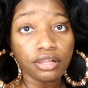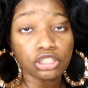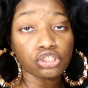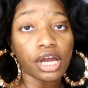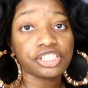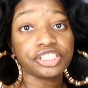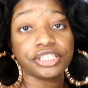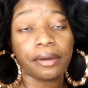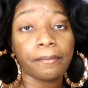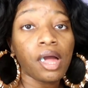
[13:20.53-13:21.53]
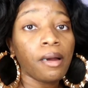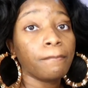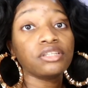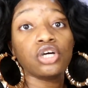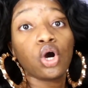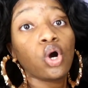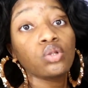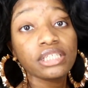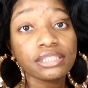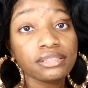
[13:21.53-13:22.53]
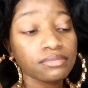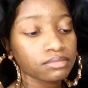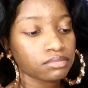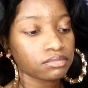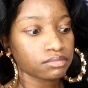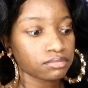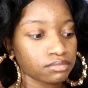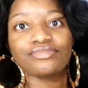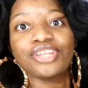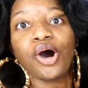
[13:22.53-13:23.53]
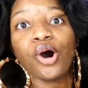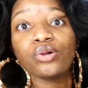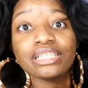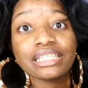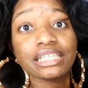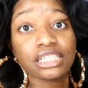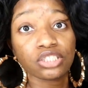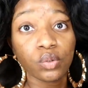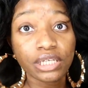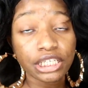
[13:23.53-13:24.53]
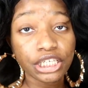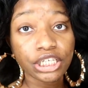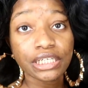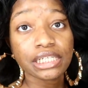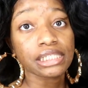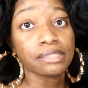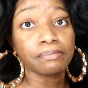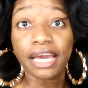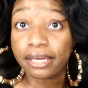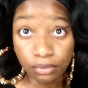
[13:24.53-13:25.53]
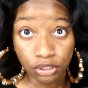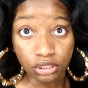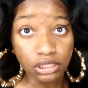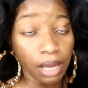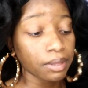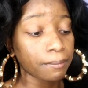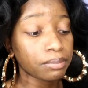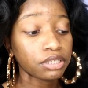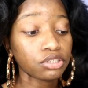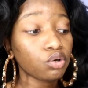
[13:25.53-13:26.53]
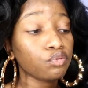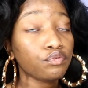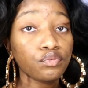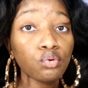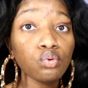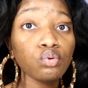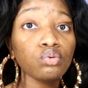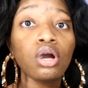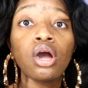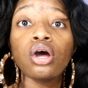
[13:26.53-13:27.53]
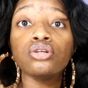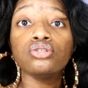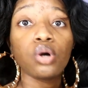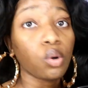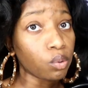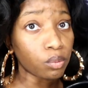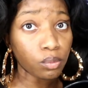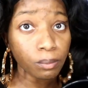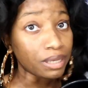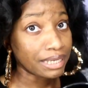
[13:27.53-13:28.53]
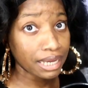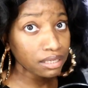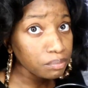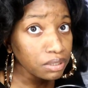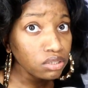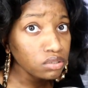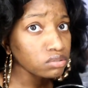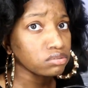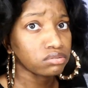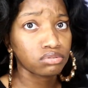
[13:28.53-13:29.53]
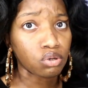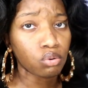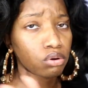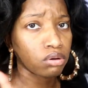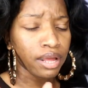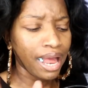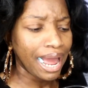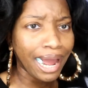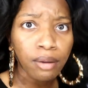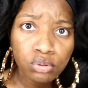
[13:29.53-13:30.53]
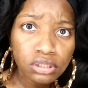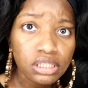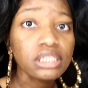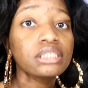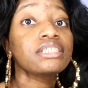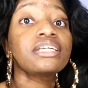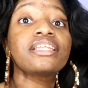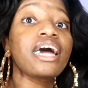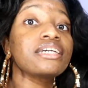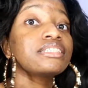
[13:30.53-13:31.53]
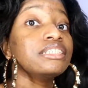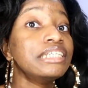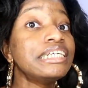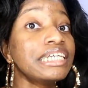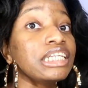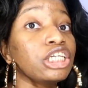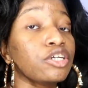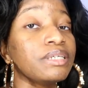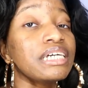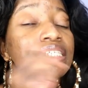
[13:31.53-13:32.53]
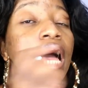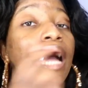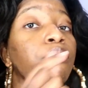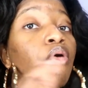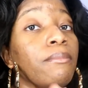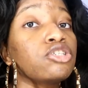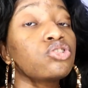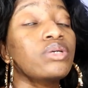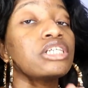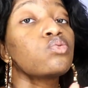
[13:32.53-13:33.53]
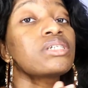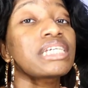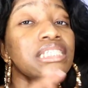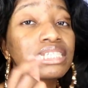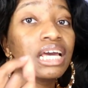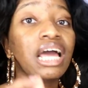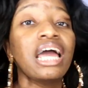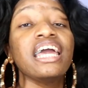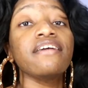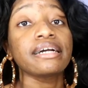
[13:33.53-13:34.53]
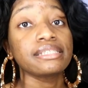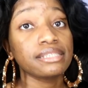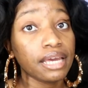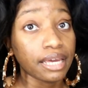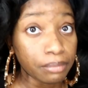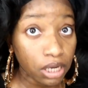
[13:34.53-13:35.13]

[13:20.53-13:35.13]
a little trash can, but the only the only thing that's going in here is papers i'm not putting no food no banana peel no apple seeds none of that is getting in here because i promise you as soon as i if i see a